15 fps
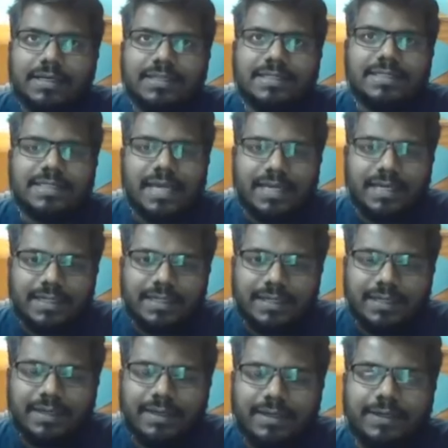Second,
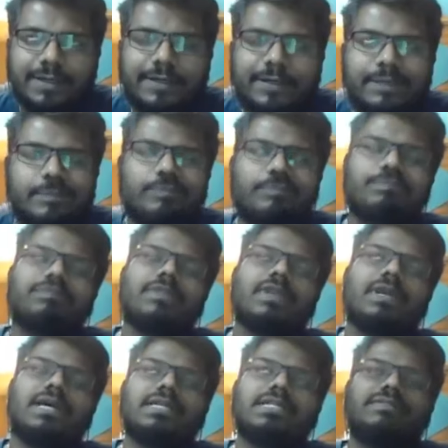
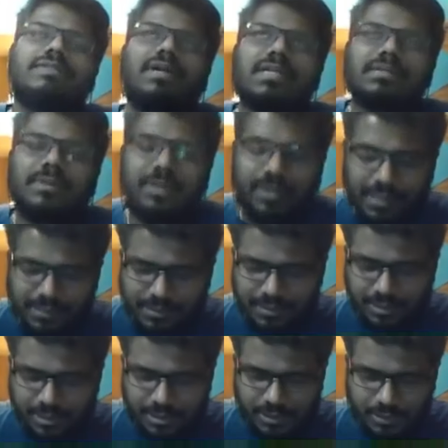as far as my
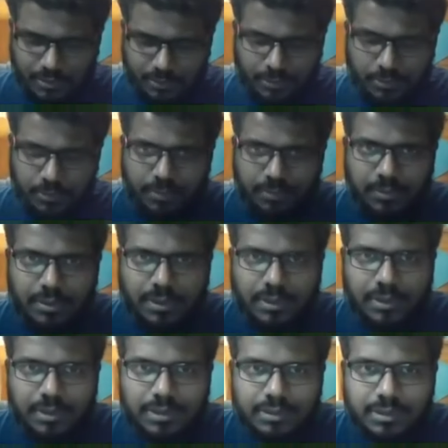transition to
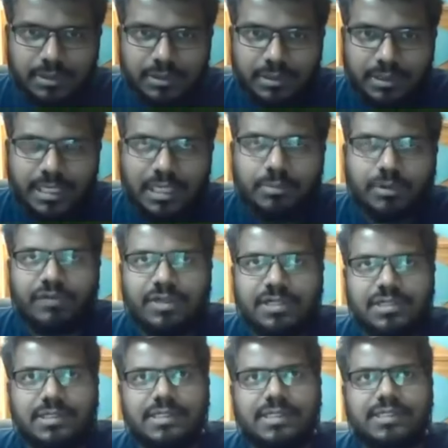the legal profession
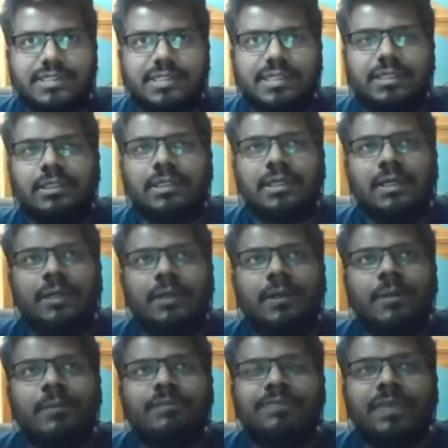is concerned,
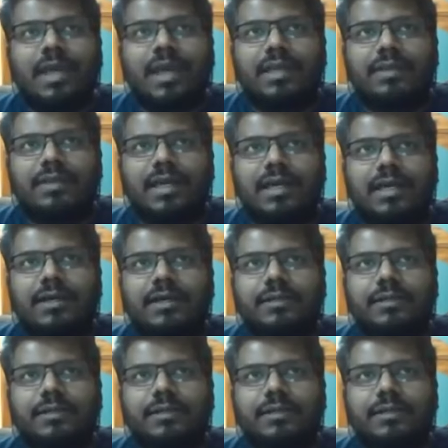I think